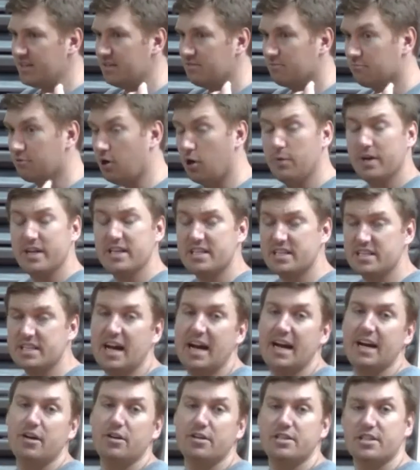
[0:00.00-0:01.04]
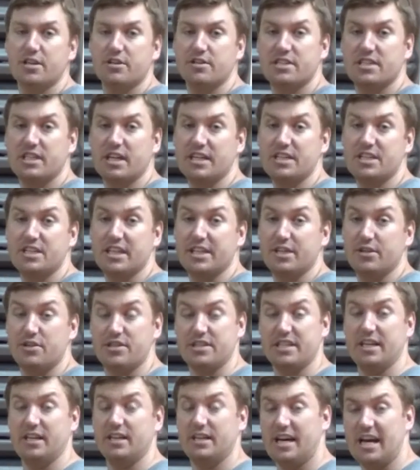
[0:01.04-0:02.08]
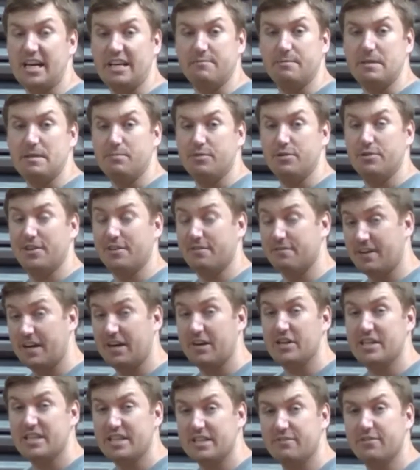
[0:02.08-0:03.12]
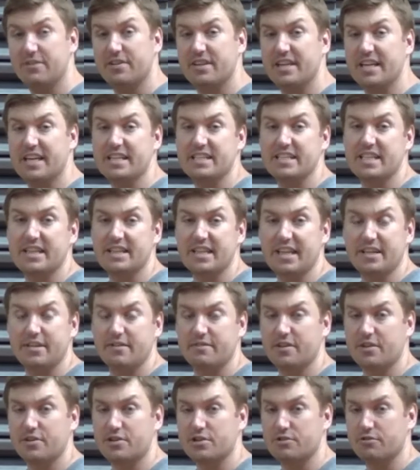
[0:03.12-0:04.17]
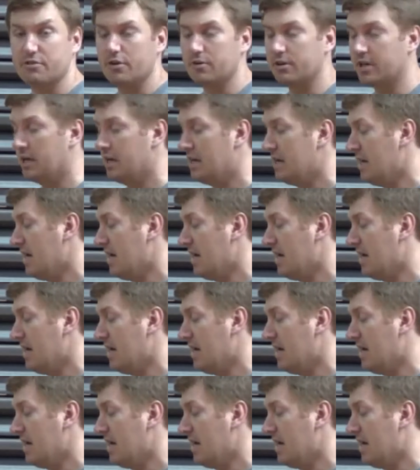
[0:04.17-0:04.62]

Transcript: Rowing styles are such that you'll see a lot of people doing very different things at the end of their stroke.